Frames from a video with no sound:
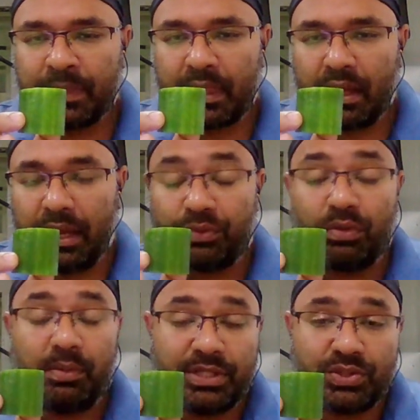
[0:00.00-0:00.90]
It
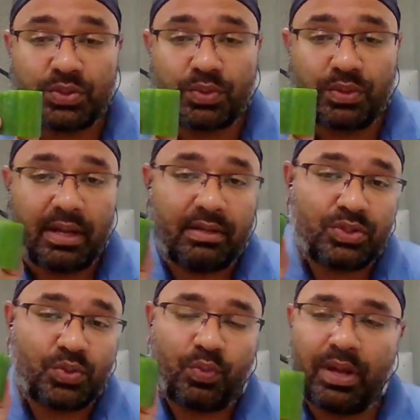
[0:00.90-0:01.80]
will be
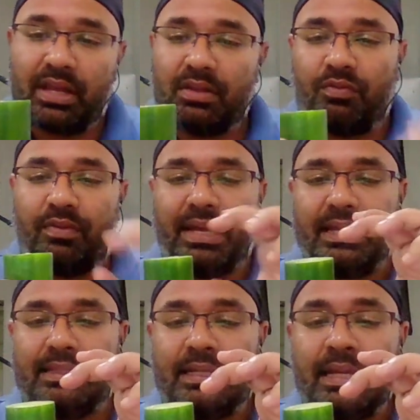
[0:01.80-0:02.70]
square
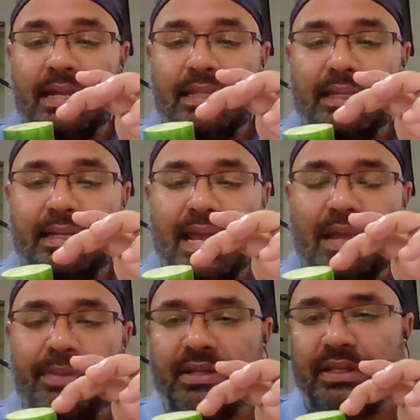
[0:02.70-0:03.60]
when the
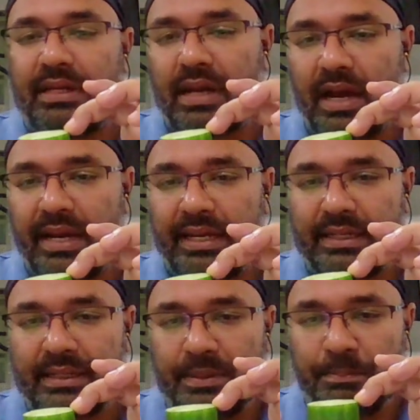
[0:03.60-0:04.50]
diameter and height
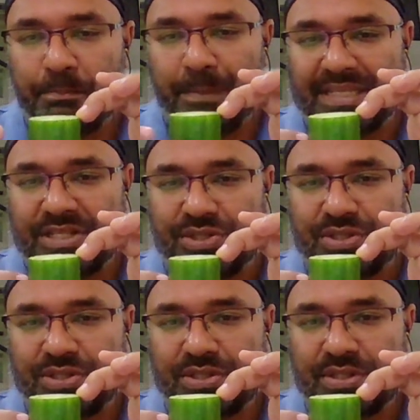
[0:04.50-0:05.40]

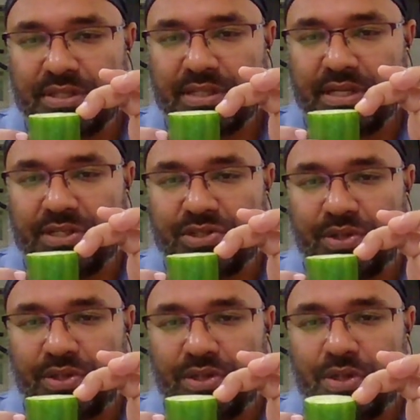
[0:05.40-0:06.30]
matches each
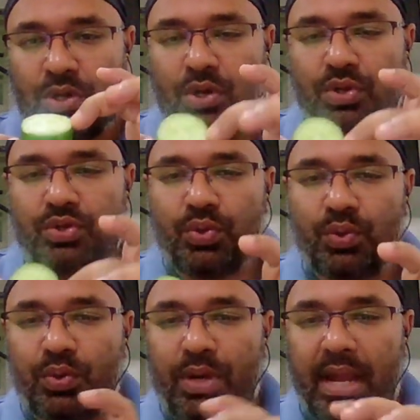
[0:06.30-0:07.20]
other.
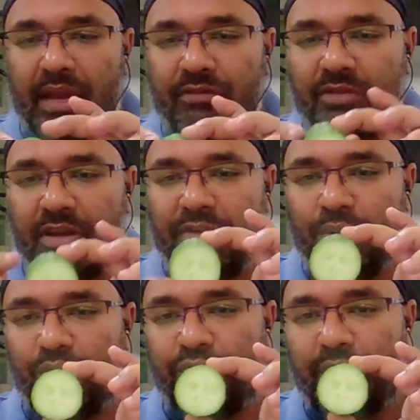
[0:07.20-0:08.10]
So, and when we
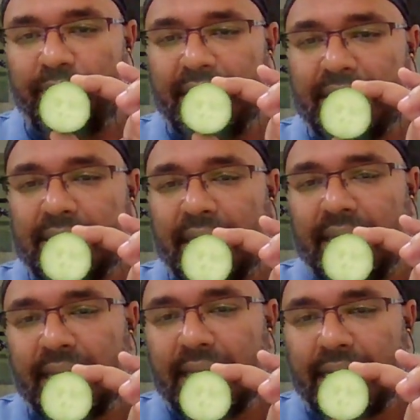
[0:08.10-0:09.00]
look from this
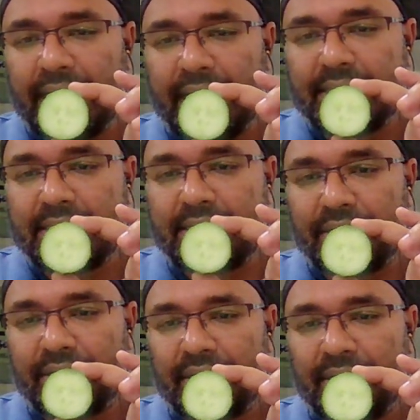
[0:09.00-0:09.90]
side, it's
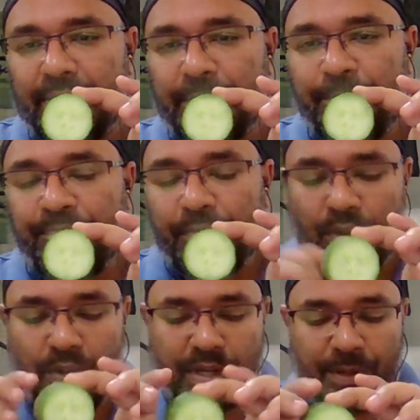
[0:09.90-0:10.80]
circle.
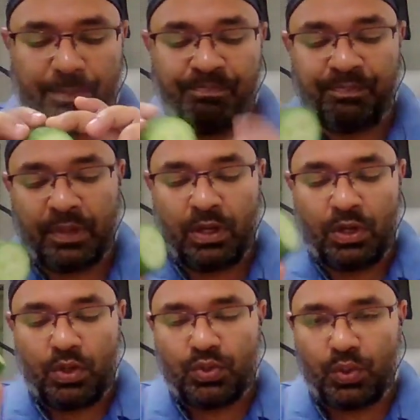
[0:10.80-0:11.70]
Okay.
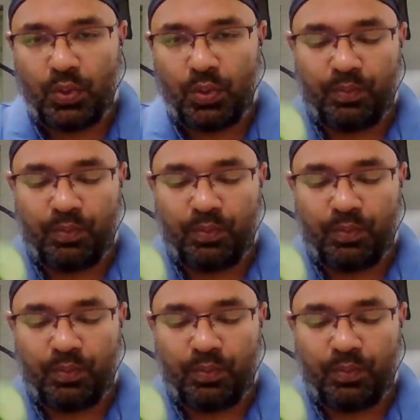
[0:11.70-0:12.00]
So